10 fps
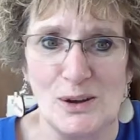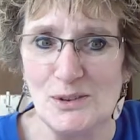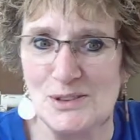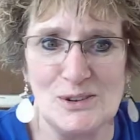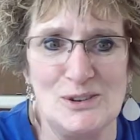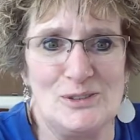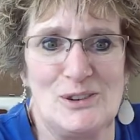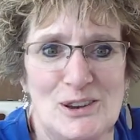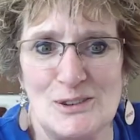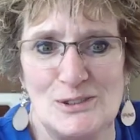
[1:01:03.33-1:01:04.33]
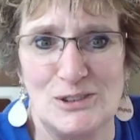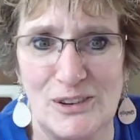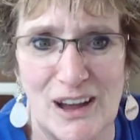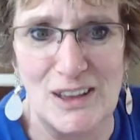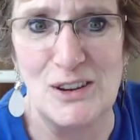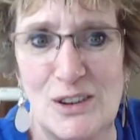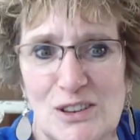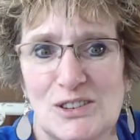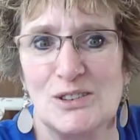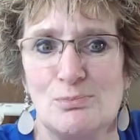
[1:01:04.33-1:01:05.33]
No school for you, Javon. You
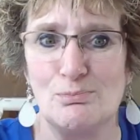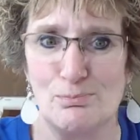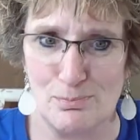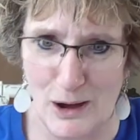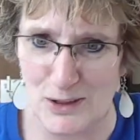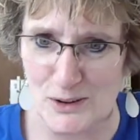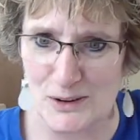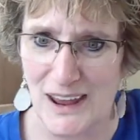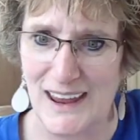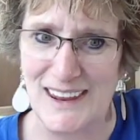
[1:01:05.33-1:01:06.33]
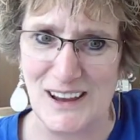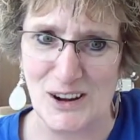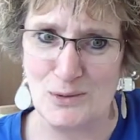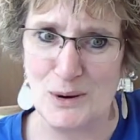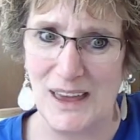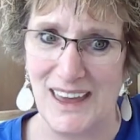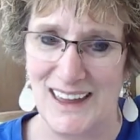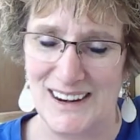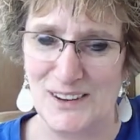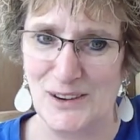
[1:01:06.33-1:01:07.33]
can just bother Nanny all
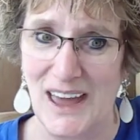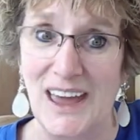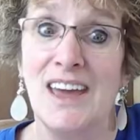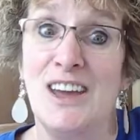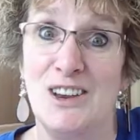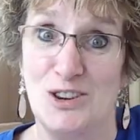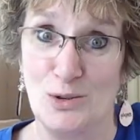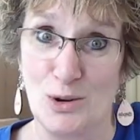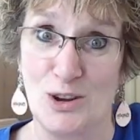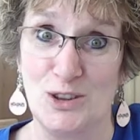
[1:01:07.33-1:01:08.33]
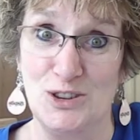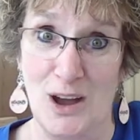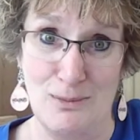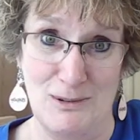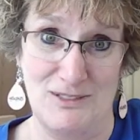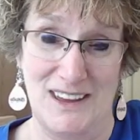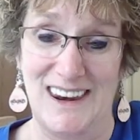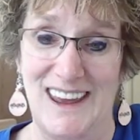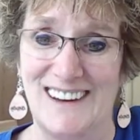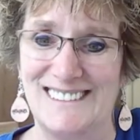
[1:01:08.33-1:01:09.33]
weekend, okay? Do a good job of
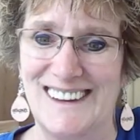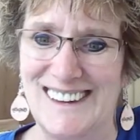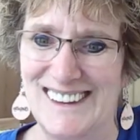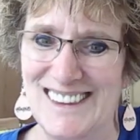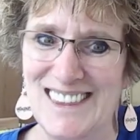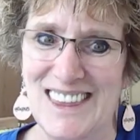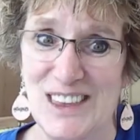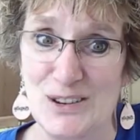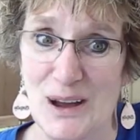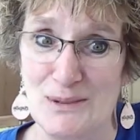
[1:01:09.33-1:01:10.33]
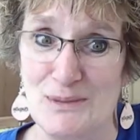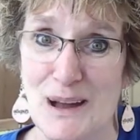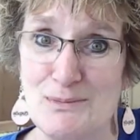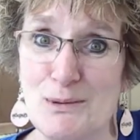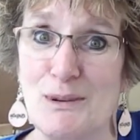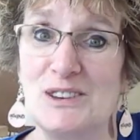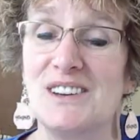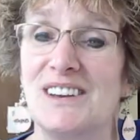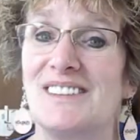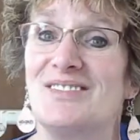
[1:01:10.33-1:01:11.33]
it now. You have my
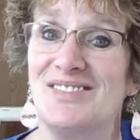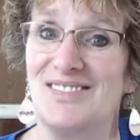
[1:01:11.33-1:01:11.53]
permission.